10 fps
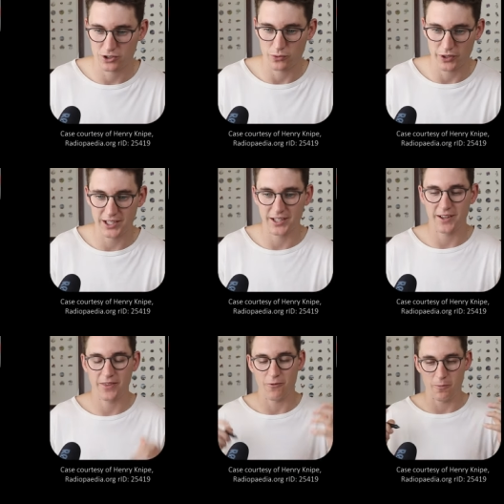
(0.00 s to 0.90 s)
So, really
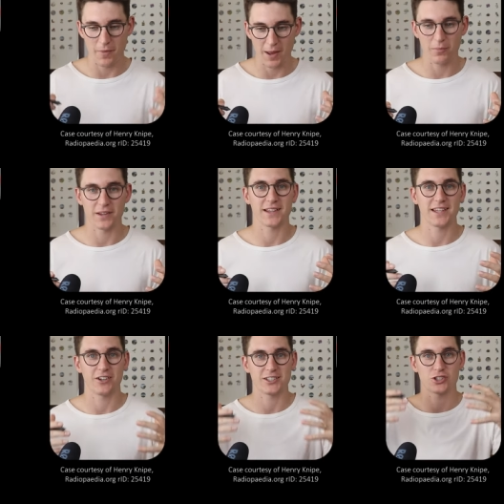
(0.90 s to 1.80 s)
remember that
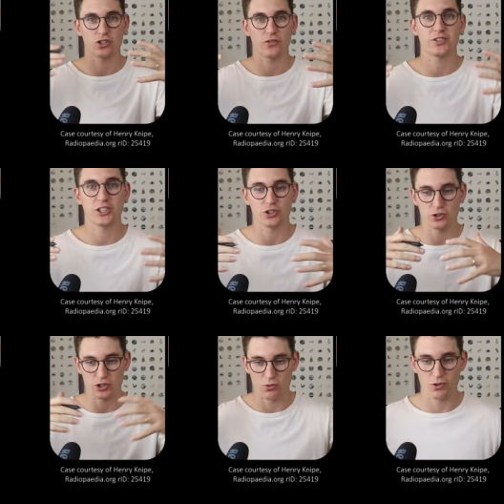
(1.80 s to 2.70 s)
there is soft tissue
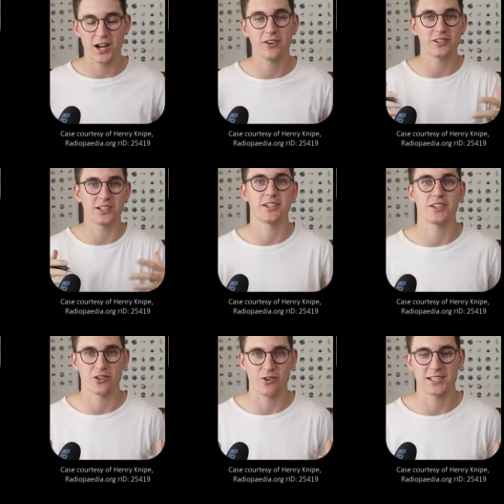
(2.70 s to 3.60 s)
surrounding
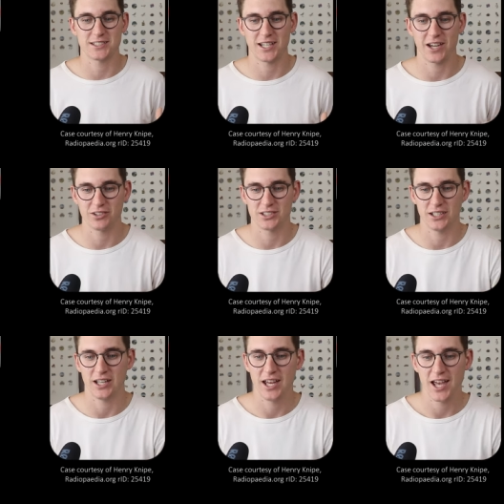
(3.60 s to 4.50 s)
the thoracic
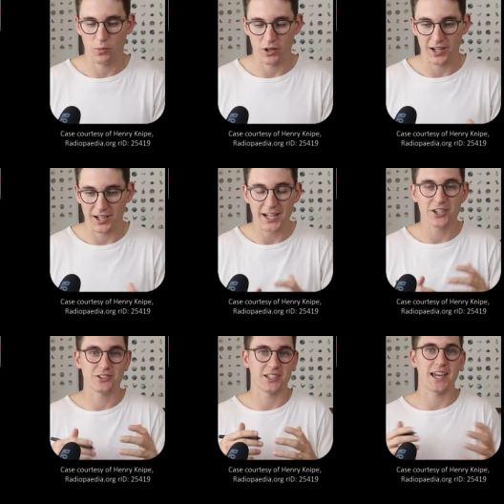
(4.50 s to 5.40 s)
cavity. And what I'd like
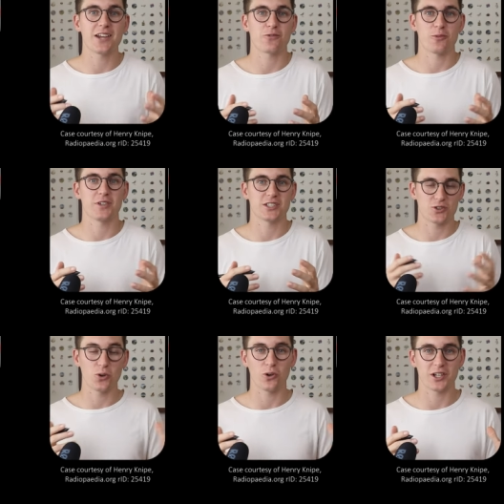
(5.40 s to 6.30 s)
you to get from this
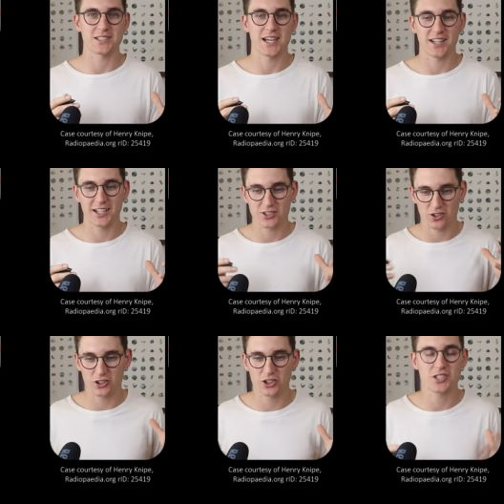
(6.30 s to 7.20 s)
talk is that it's
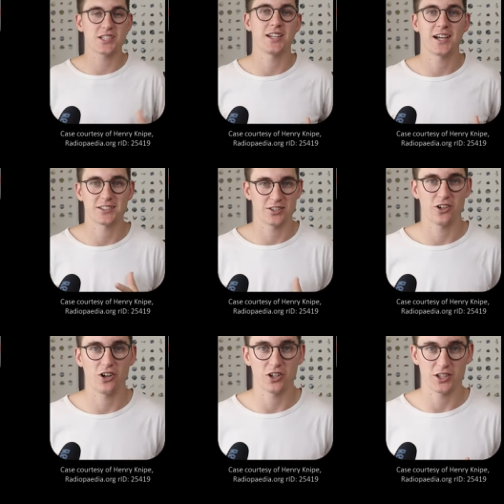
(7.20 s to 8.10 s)
not just the lungs and
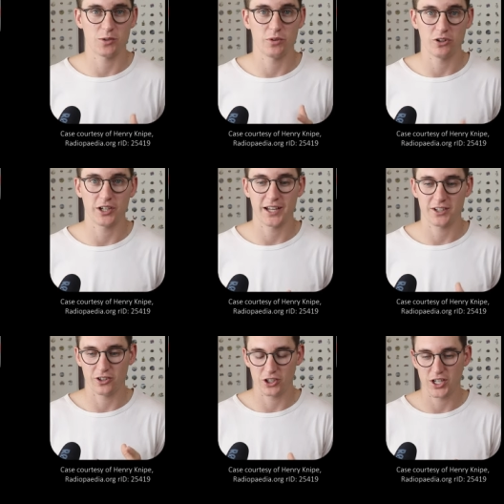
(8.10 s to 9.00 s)
the heart that we look at
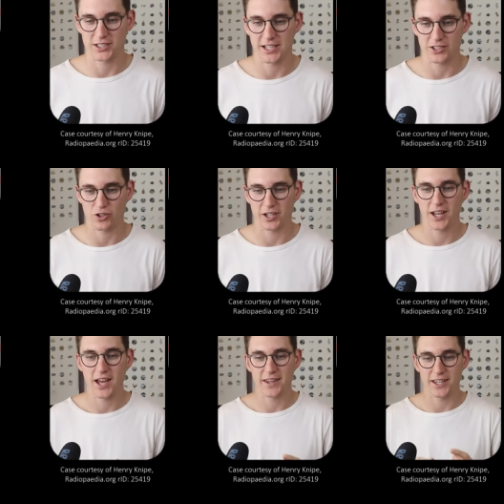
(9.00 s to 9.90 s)
on a chest x ray,
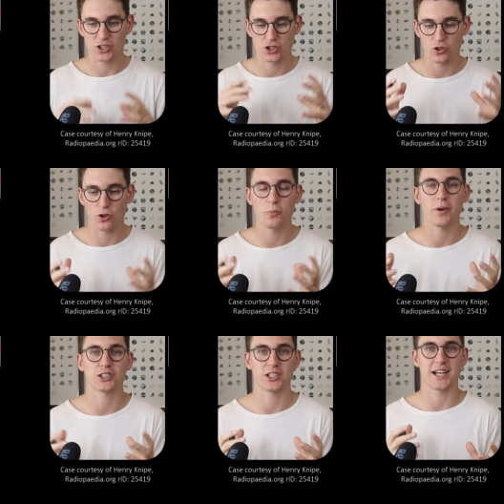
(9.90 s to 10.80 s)
there's so
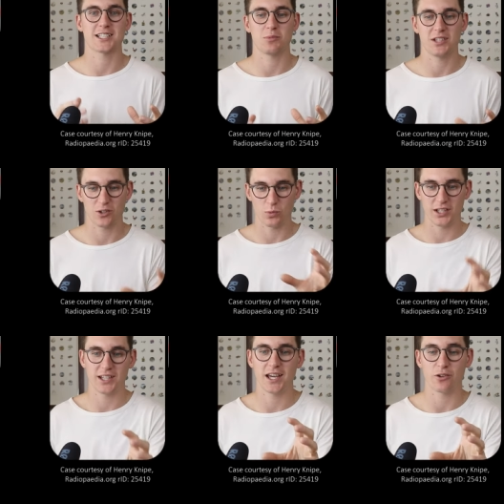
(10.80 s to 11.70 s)
much anatomy that we
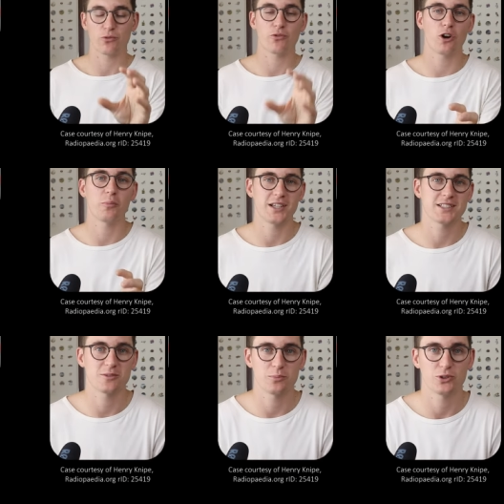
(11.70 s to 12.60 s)
can get from a
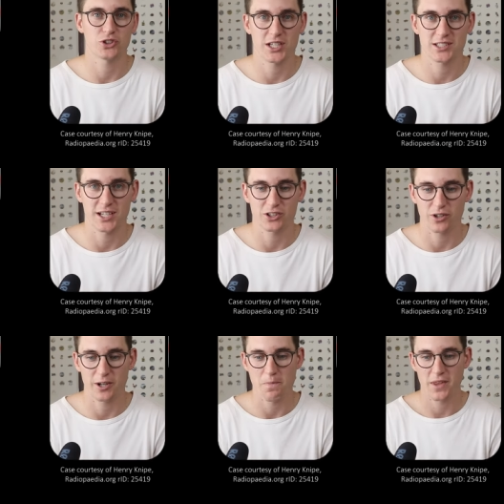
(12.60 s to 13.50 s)
simple chest x
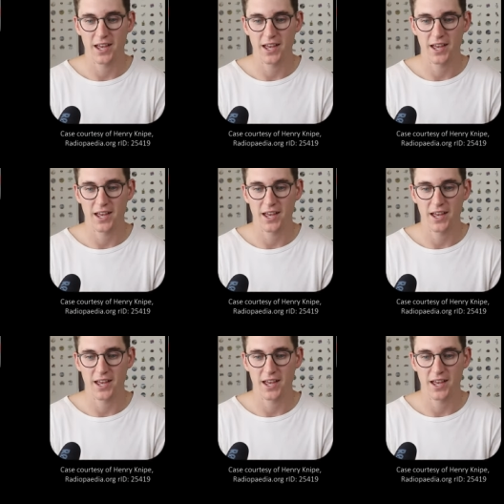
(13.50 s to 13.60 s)
ray.